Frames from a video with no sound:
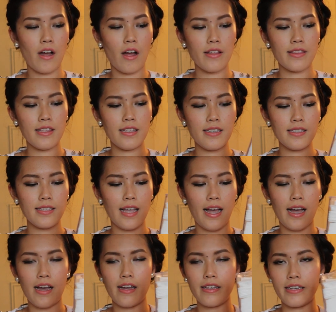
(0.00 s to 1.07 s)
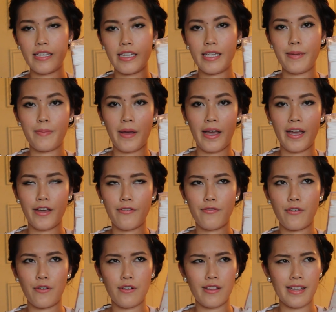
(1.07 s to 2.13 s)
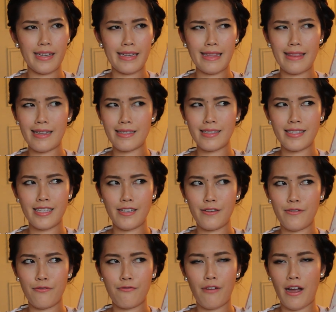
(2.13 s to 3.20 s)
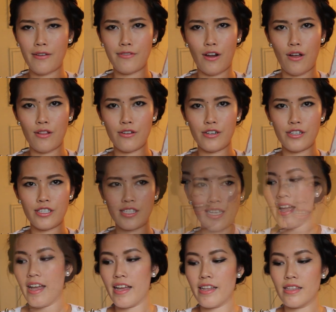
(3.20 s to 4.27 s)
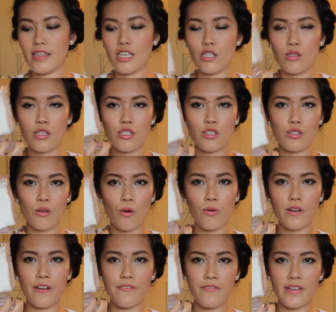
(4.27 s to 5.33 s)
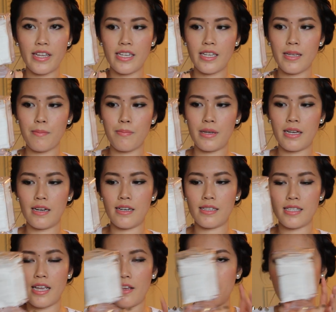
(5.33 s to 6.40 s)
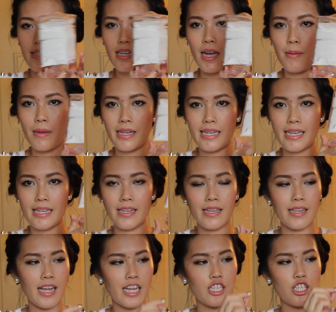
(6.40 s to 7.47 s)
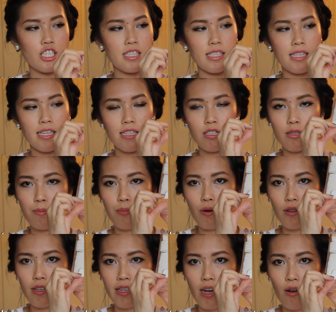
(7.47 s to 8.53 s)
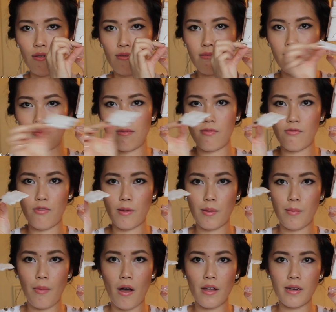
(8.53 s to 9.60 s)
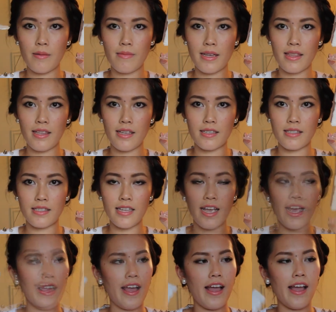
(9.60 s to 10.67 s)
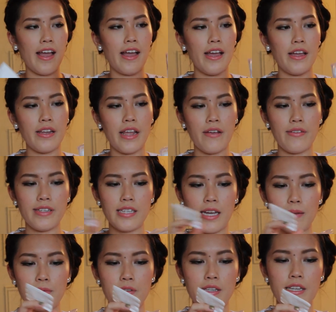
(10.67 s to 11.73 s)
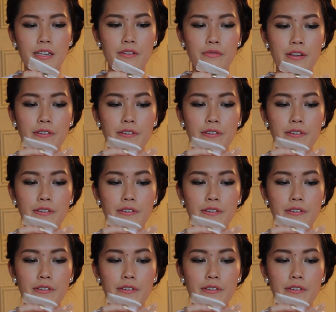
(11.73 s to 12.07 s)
Got this on eBay for like less than five dollars, and this is so convenient because anytime I need it, I just need to pull it out from the bottom like this, and every time you need to